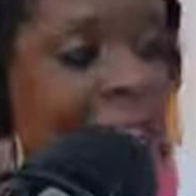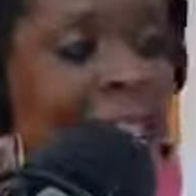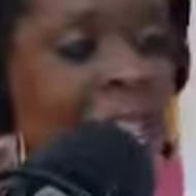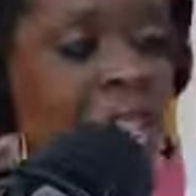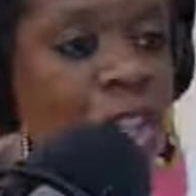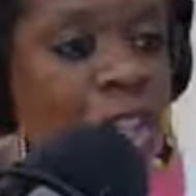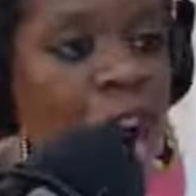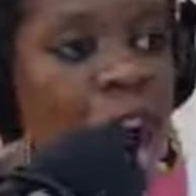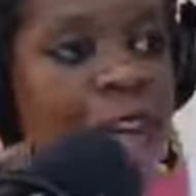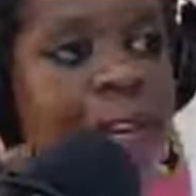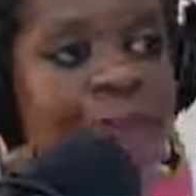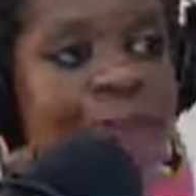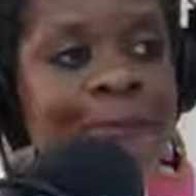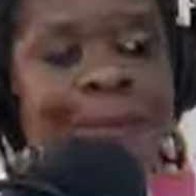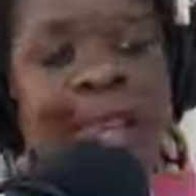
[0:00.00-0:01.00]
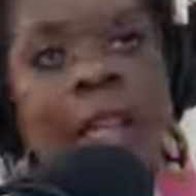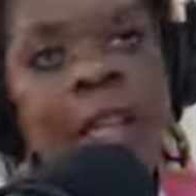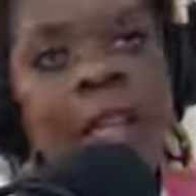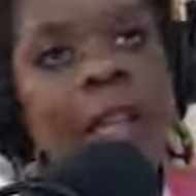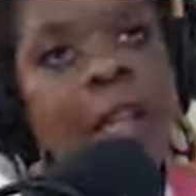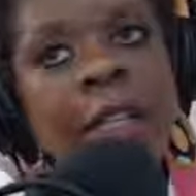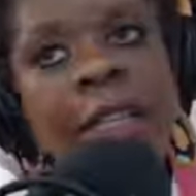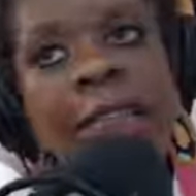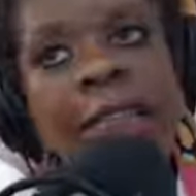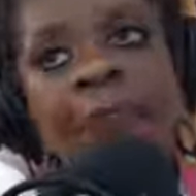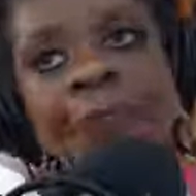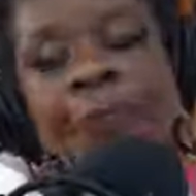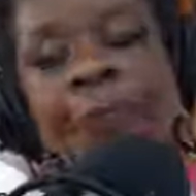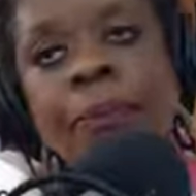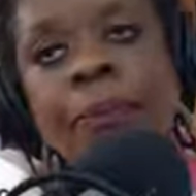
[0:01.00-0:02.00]
It's not, look,
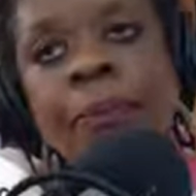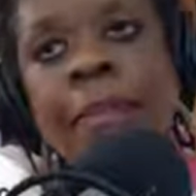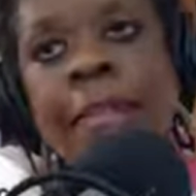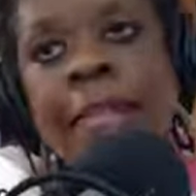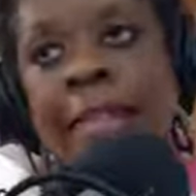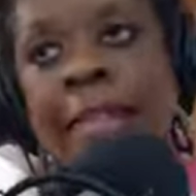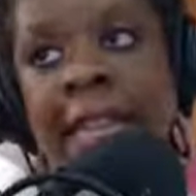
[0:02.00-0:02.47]
the